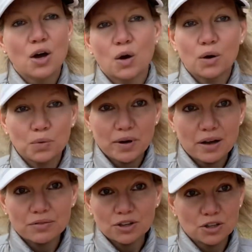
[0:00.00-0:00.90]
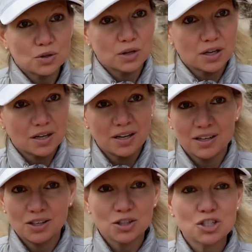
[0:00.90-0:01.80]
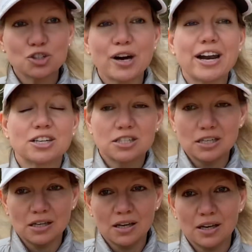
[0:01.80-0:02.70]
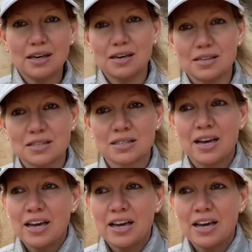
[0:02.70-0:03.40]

or whatever your your strategy is,